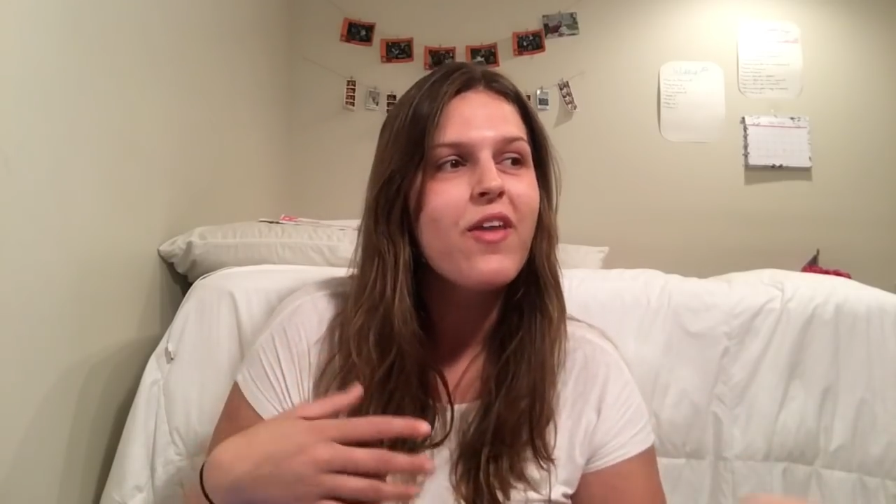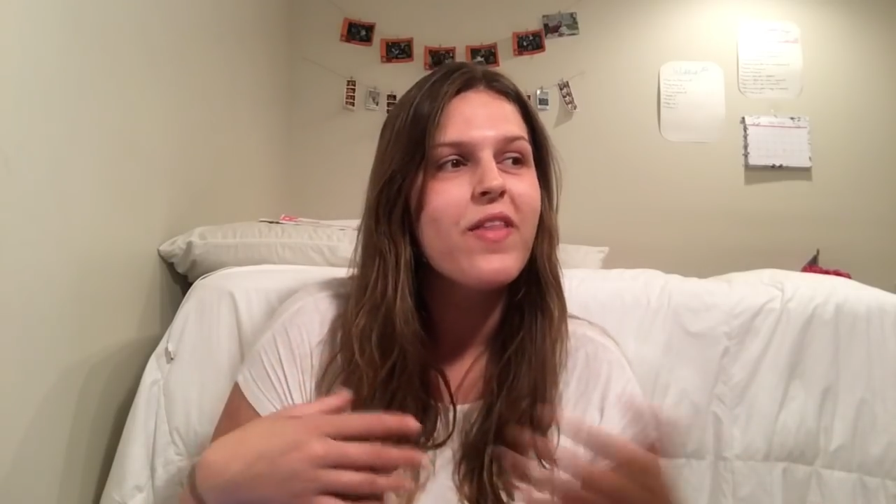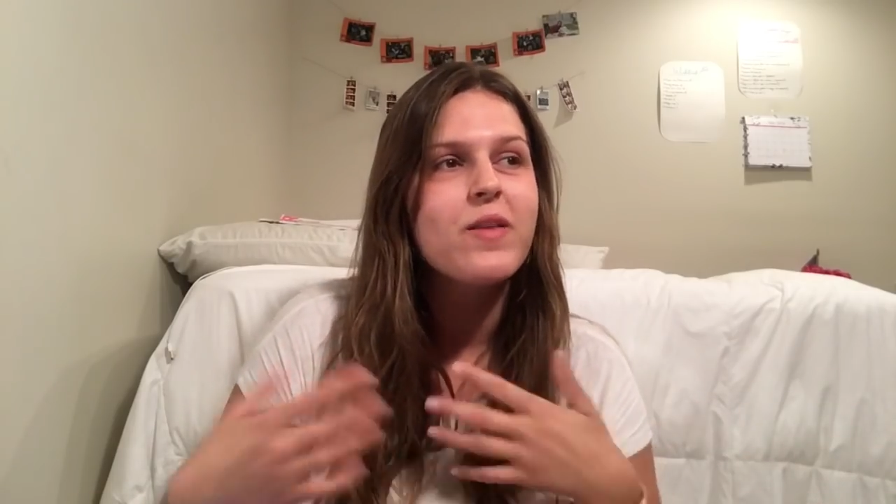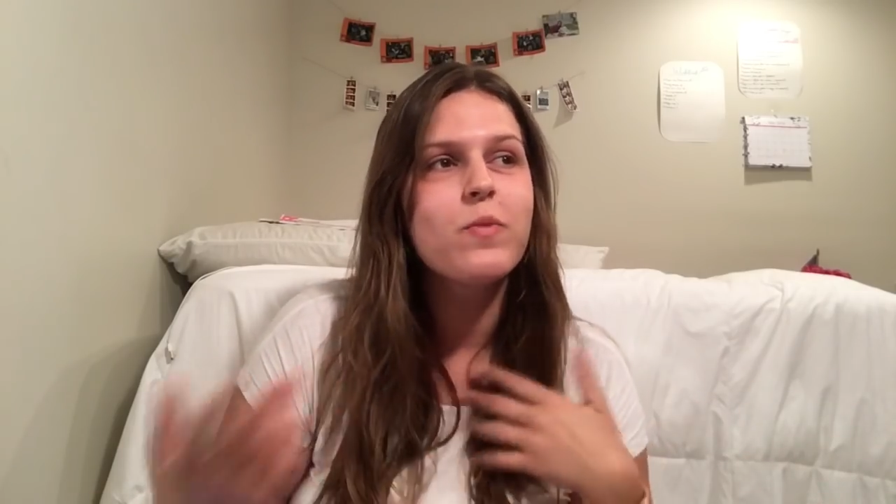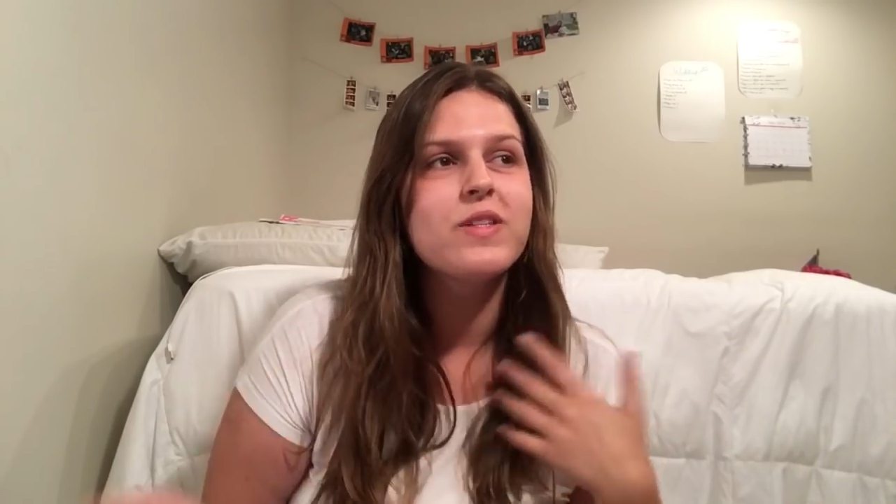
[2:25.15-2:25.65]
and
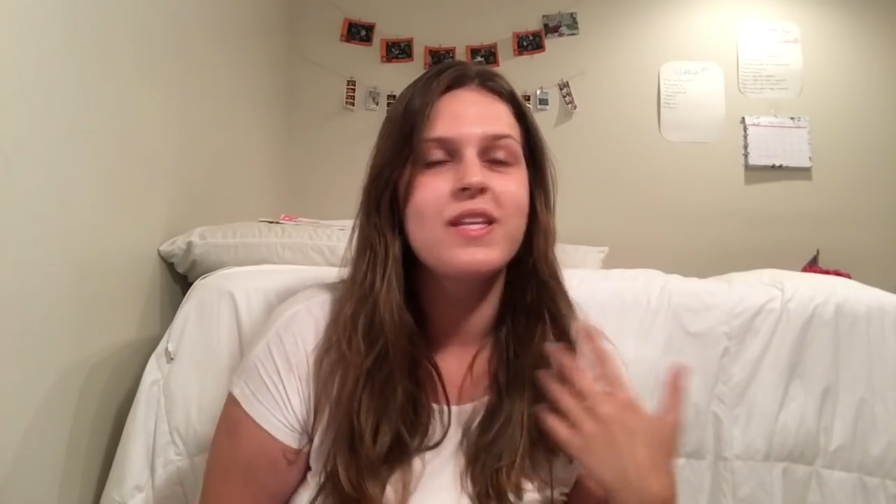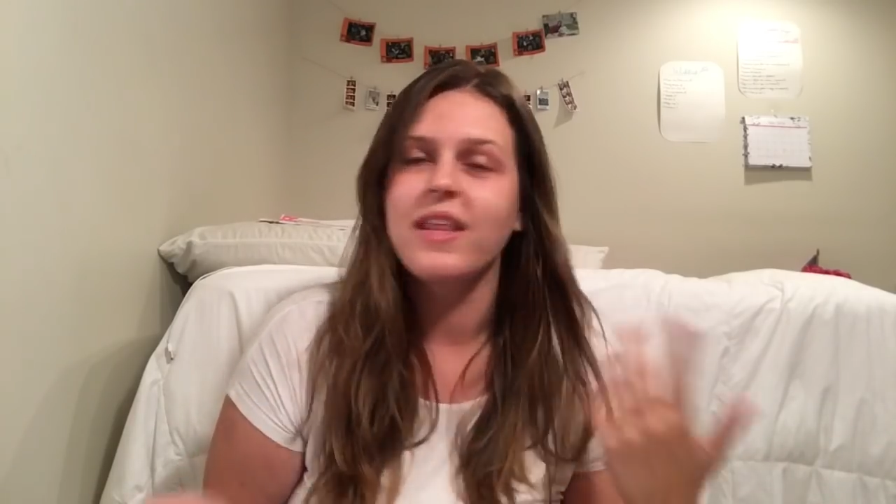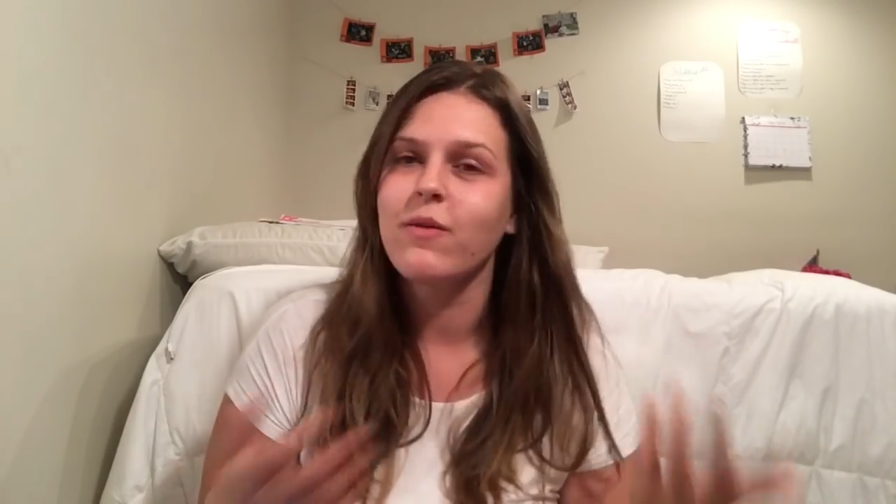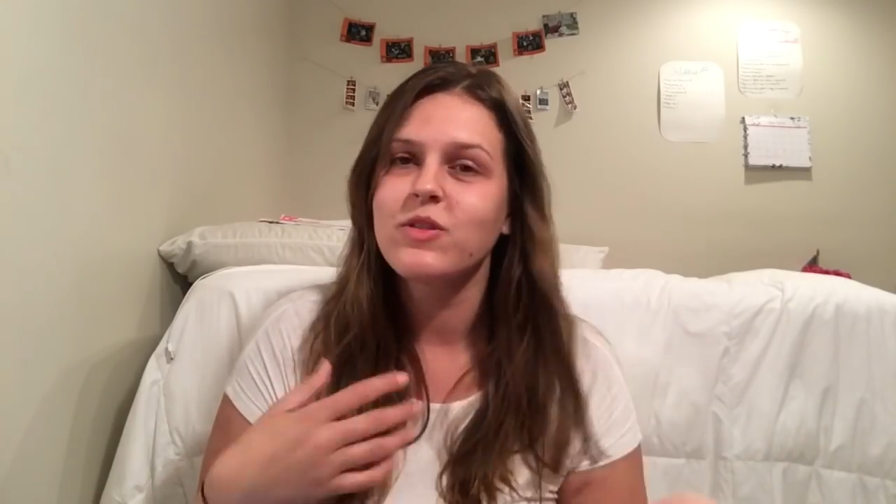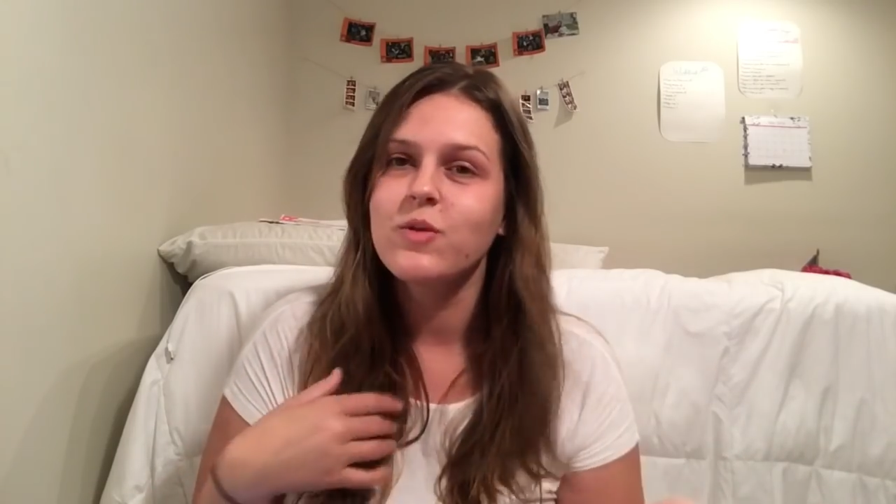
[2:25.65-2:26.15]
that was the
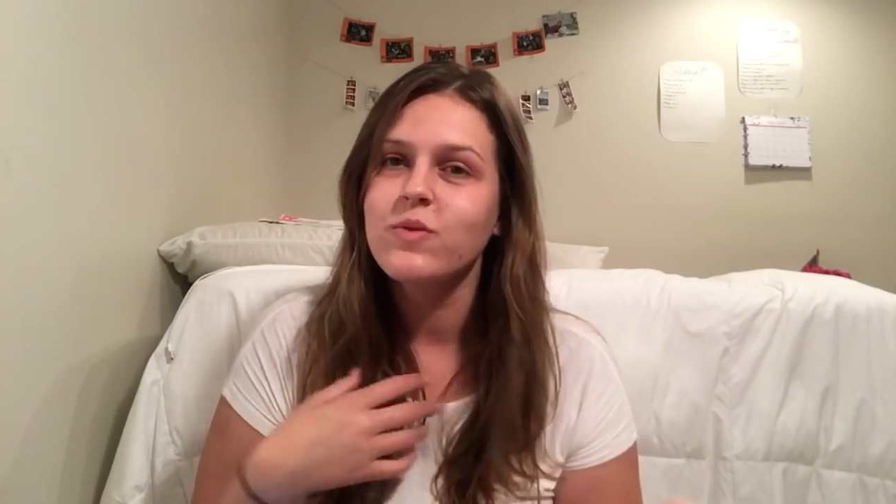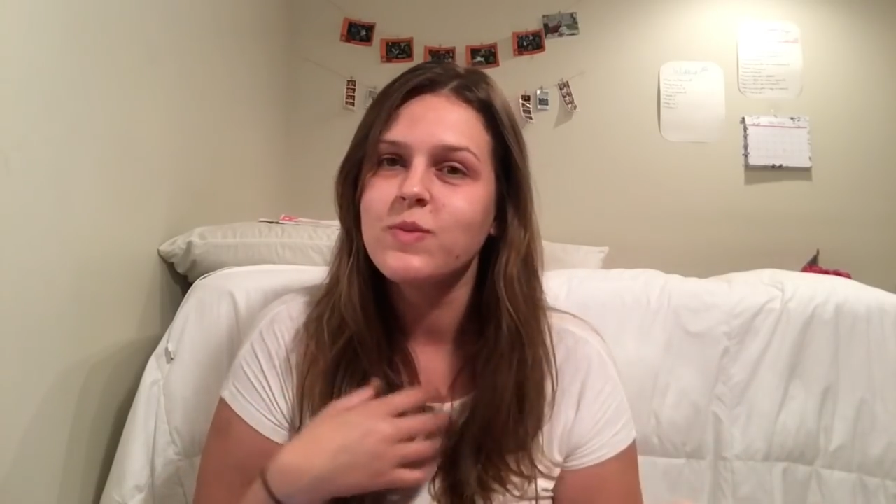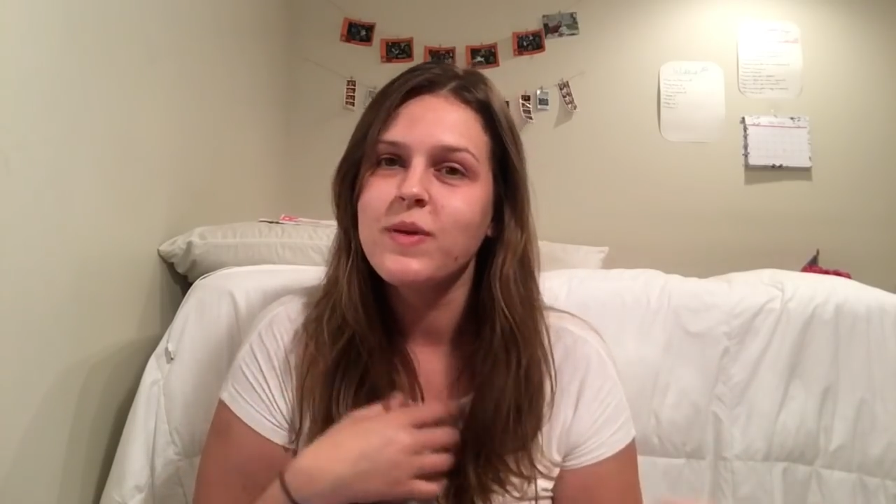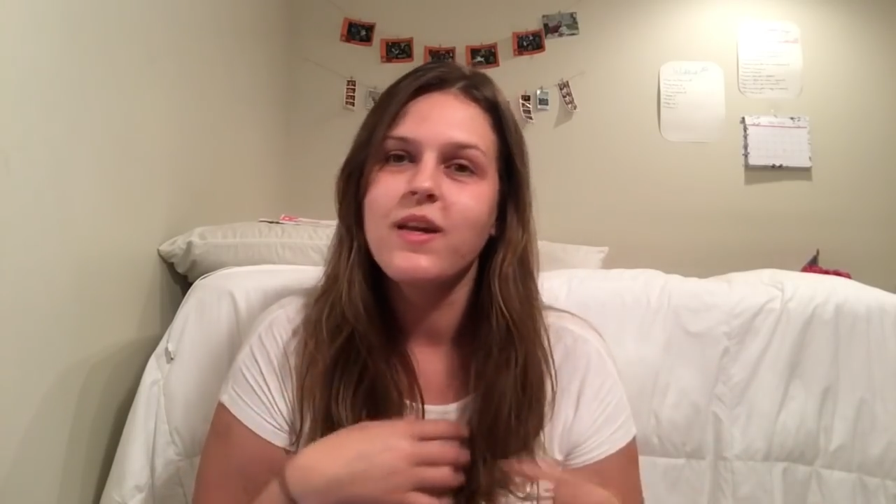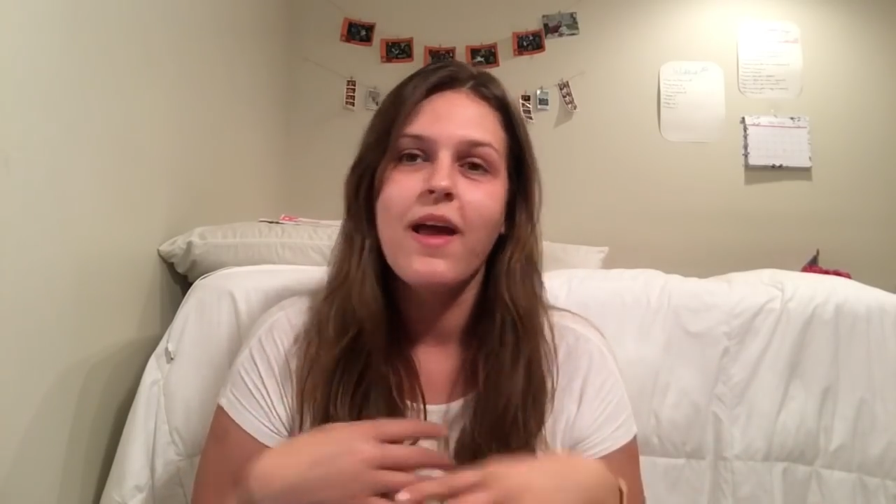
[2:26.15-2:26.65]
language I would
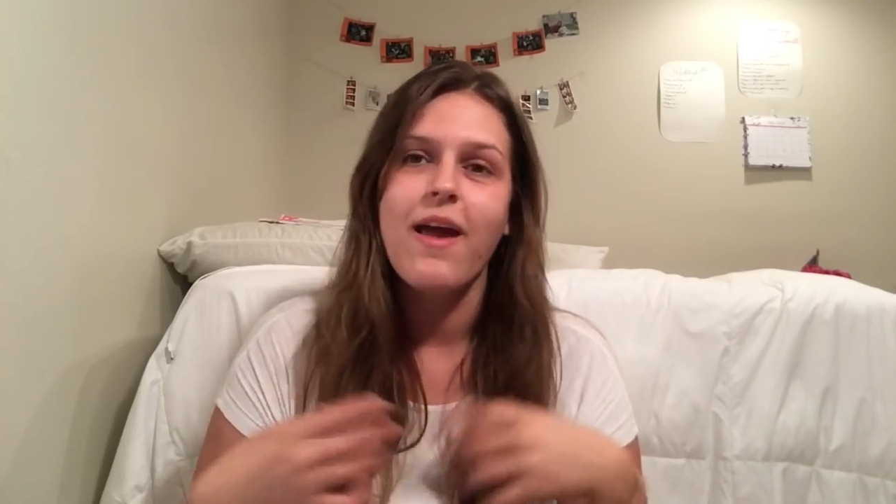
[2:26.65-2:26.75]
speak